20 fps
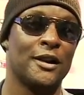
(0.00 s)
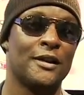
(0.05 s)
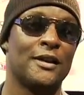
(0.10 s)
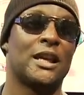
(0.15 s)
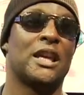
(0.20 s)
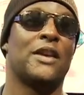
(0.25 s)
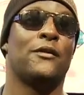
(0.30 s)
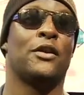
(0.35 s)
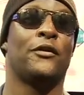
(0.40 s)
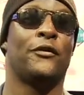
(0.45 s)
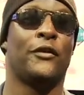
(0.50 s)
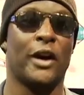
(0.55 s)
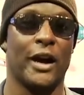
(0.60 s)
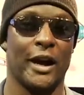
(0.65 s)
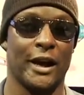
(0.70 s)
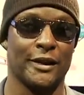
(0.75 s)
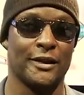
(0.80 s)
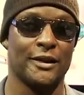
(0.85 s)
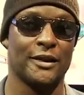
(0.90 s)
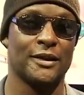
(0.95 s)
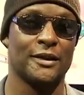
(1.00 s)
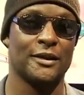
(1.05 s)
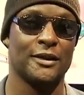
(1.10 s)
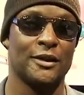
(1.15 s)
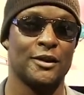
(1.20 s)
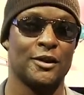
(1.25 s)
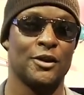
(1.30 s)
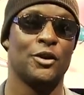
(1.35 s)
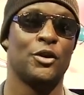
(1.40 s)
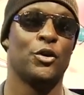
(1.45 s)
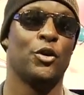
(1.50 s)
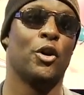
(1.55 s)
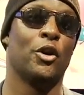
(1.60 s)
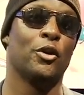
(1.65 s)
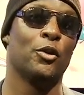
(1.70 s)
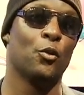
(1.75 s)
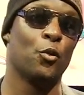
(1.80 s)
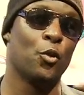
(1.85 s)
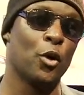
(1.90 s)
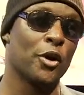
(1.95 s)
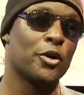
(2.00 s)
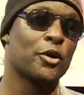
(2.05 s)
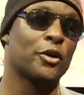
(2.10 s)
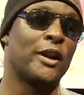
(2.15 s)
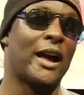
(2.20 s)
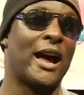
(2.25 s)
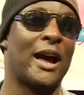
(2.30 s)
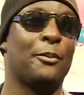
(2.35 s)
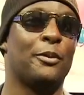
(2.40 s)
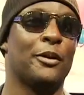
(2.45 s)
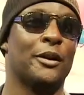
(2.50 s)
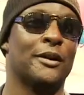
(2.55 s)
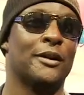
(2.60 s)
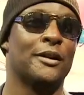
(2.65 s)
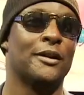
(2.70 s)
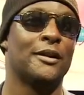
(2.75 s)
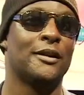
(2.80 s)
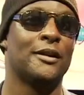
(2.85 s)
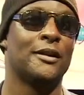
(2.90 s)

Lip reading: to give advice on what should happen.